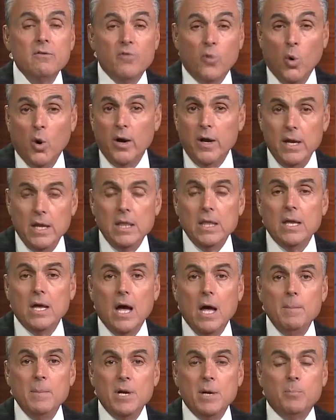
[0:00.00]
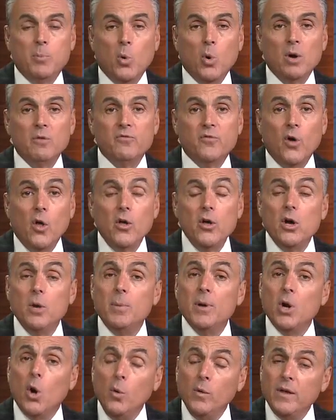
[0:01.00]
for income in a
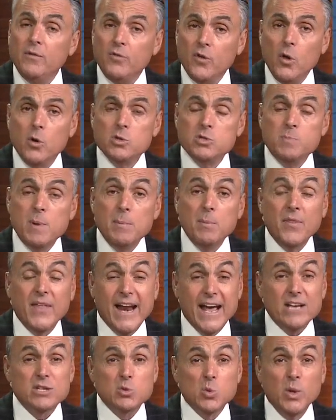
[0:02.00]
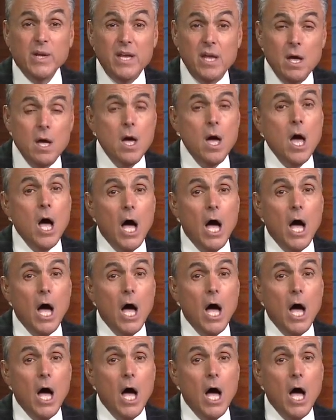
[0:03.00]
portfolio, but only for those people that actually